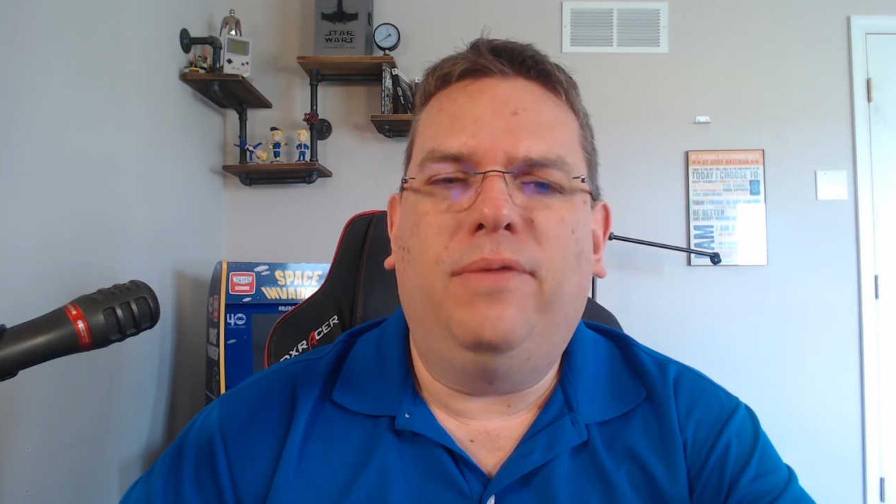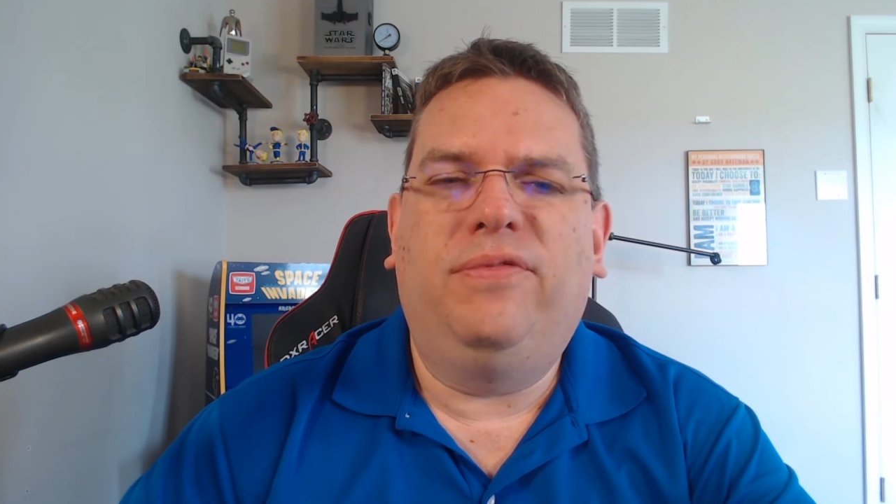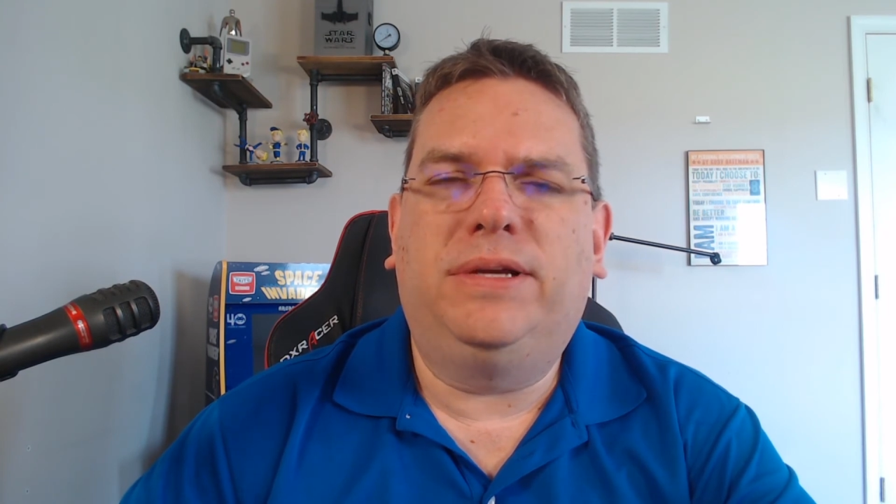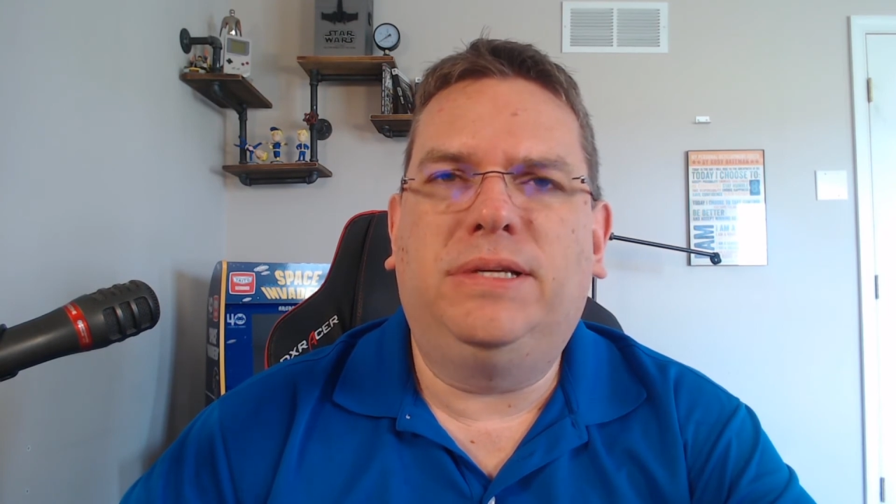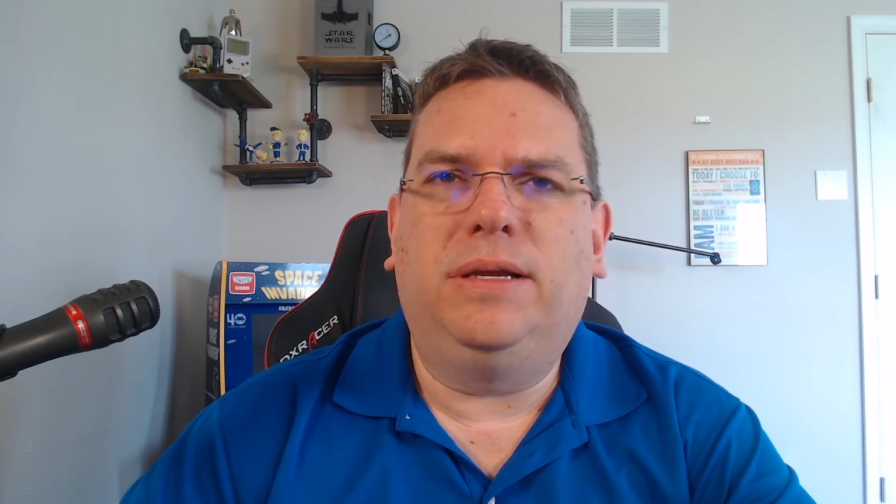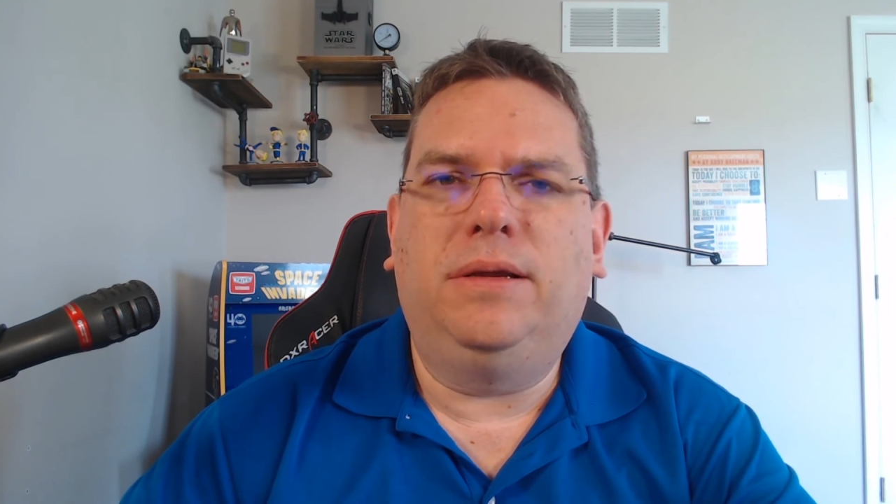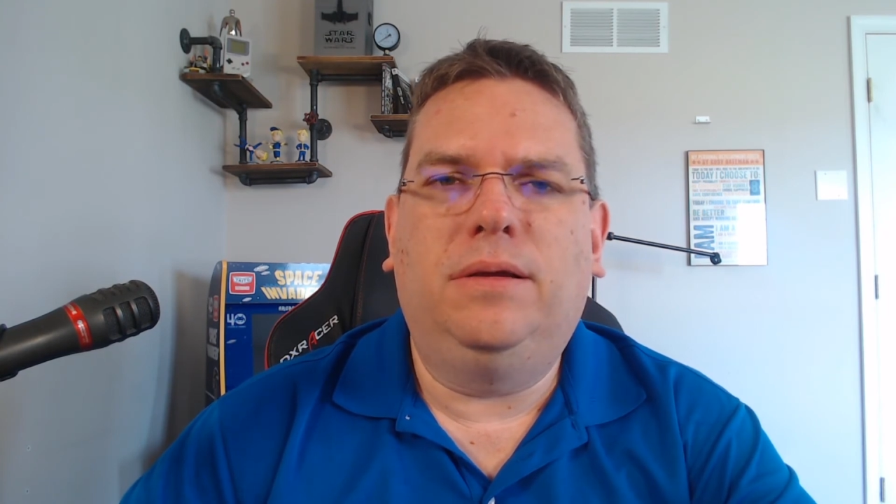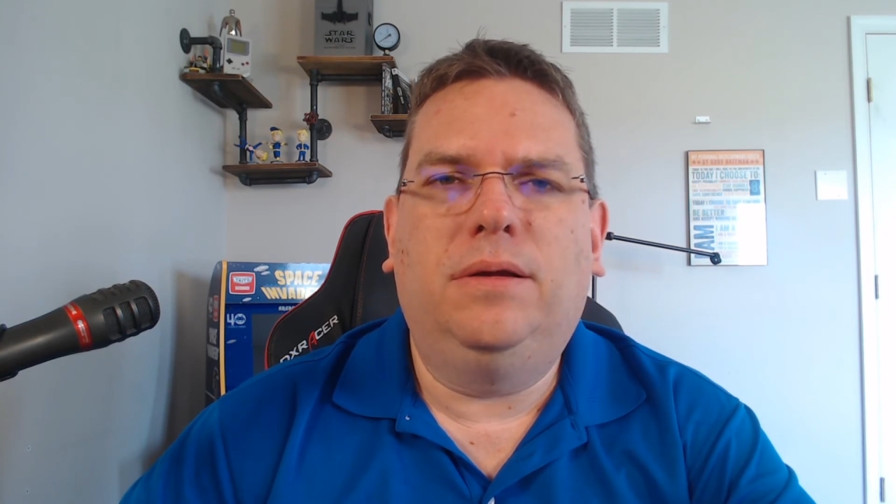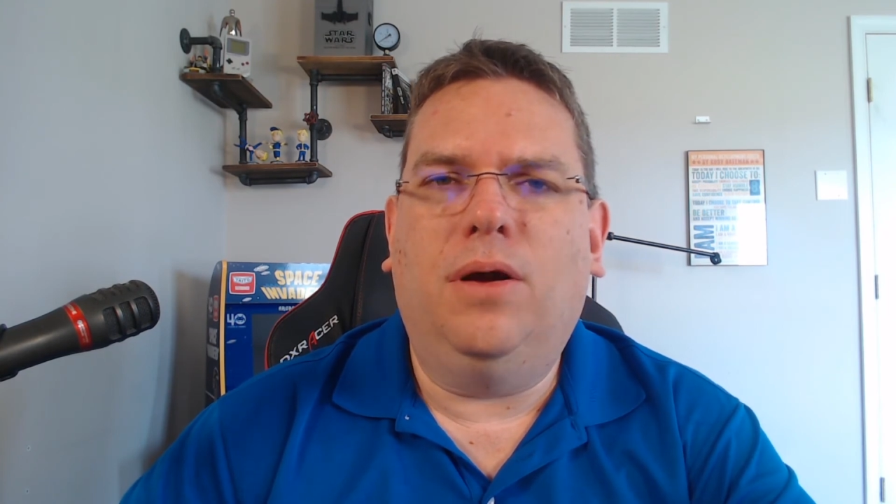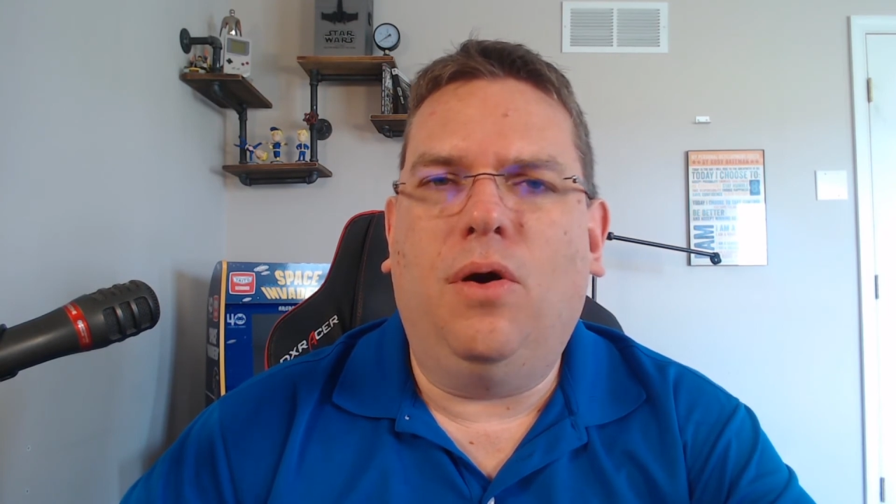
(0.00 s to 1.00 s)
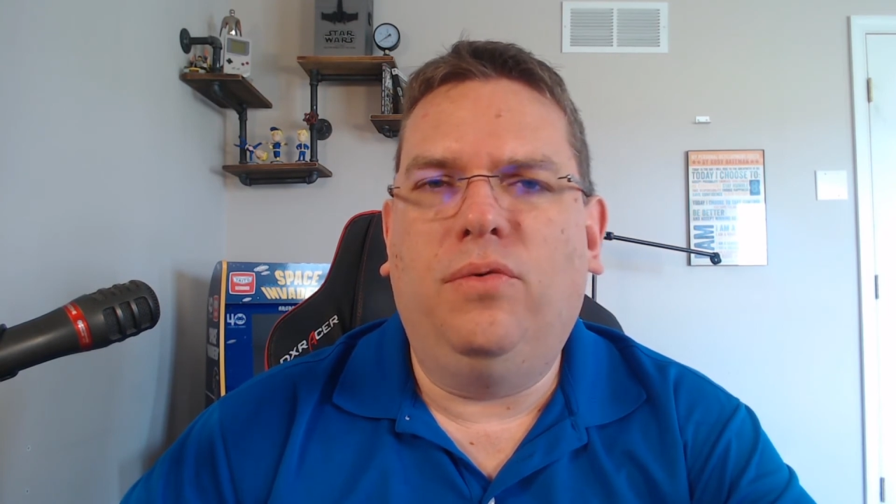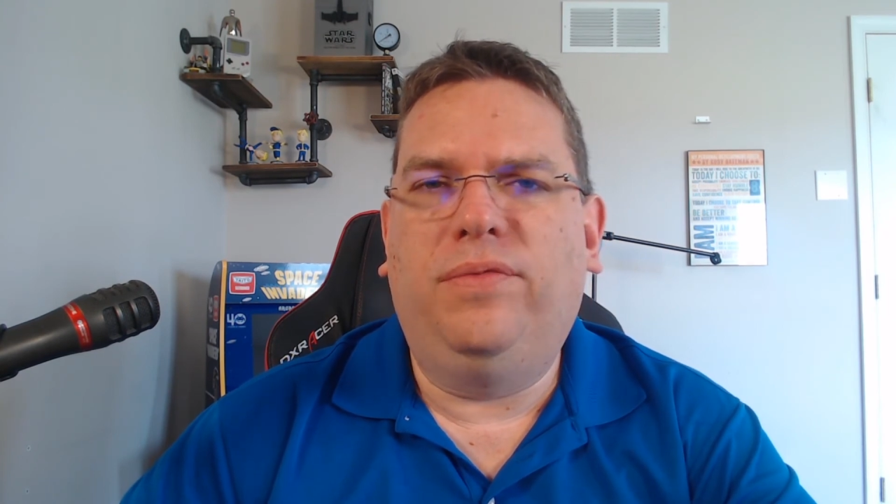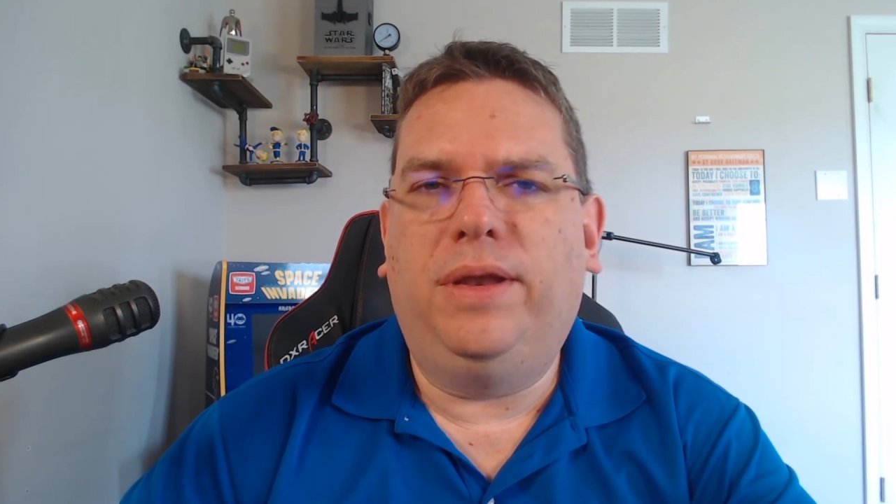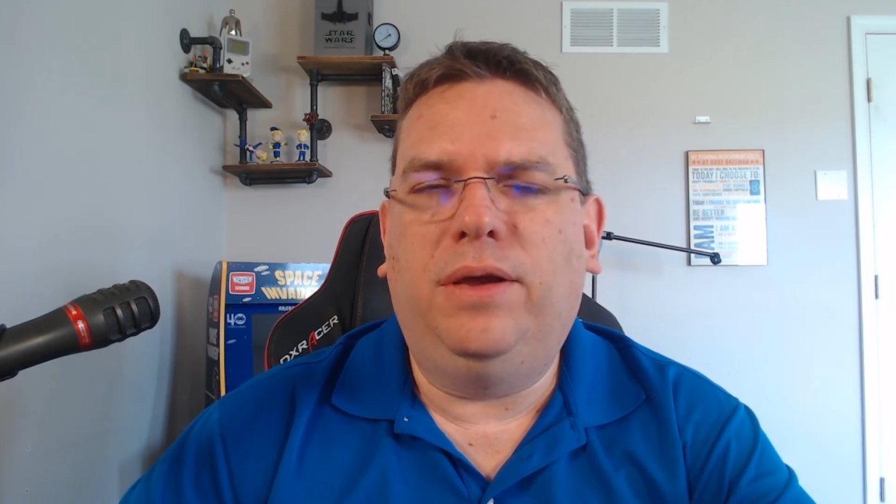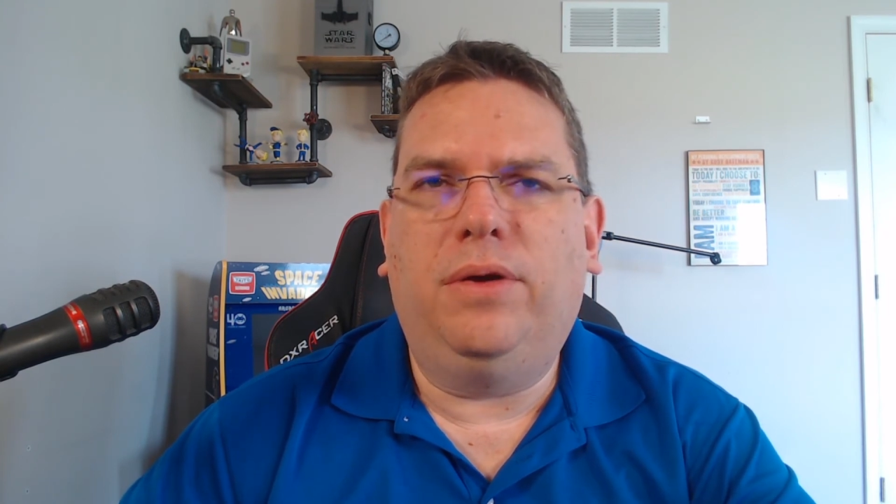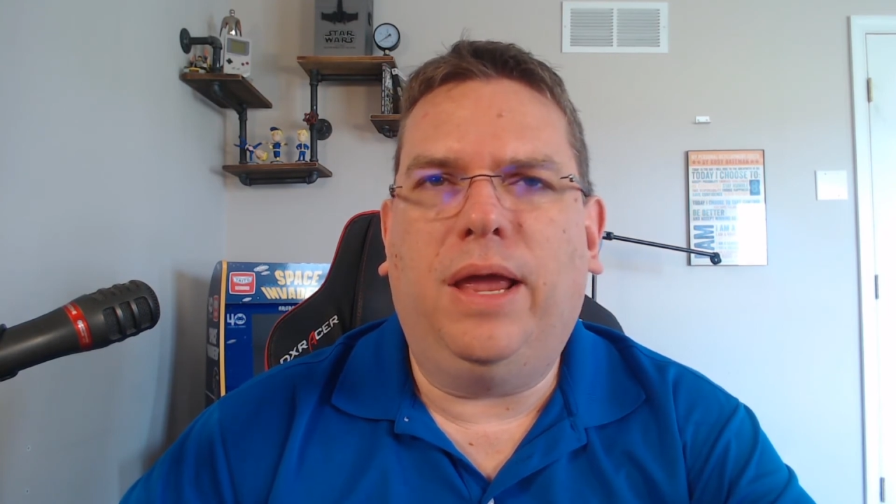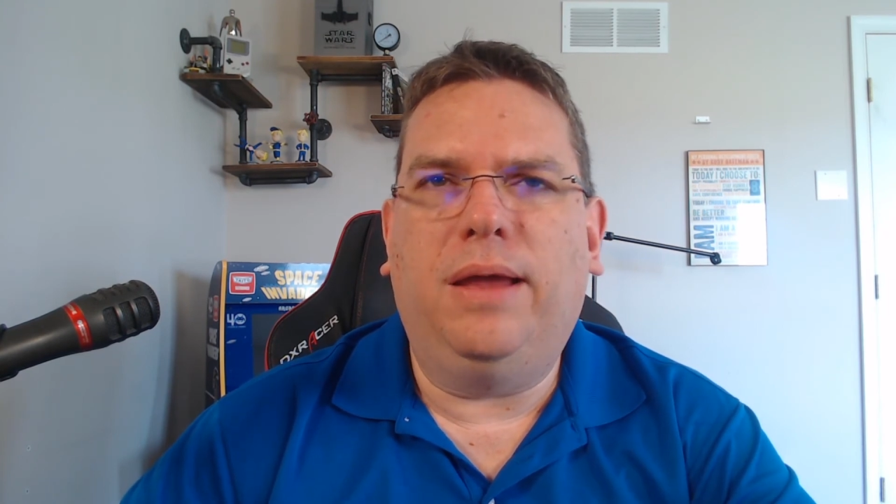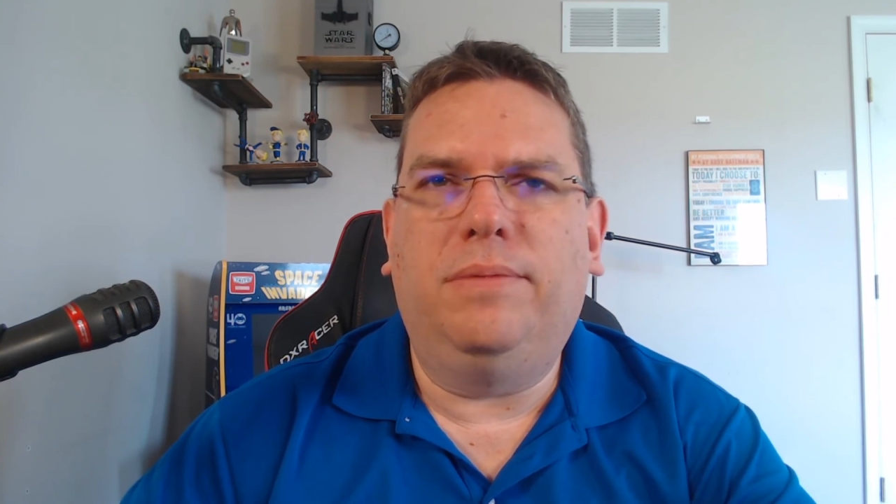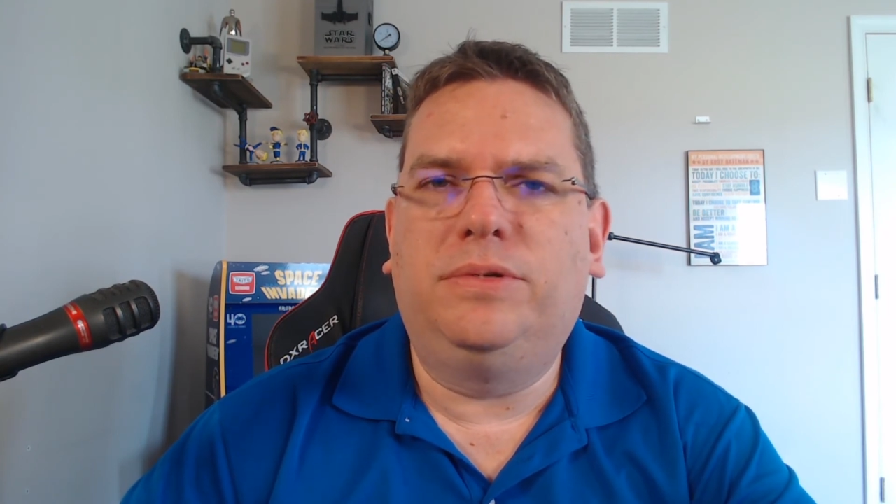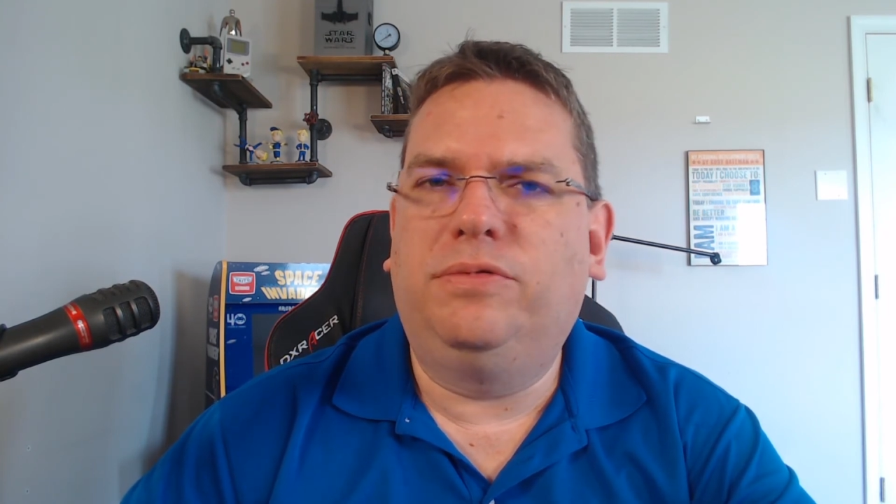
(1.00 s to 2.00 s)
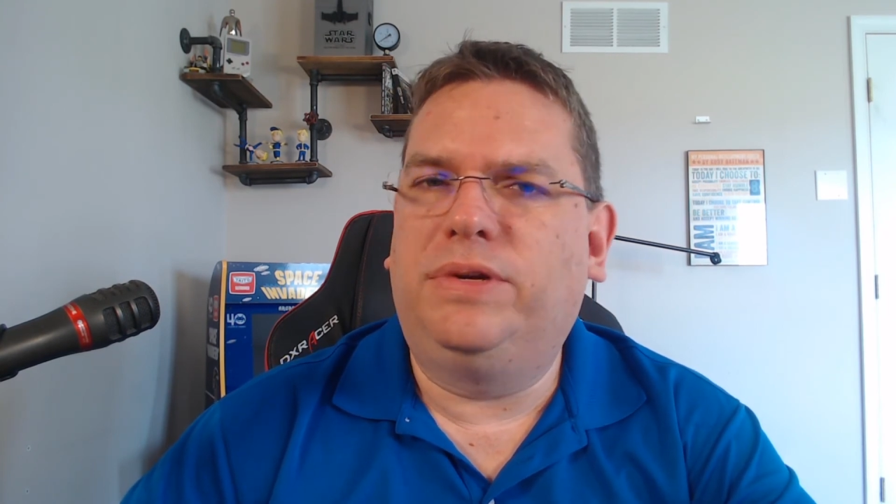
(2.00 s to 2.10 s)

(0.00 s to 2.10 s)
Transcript: fixing old video games,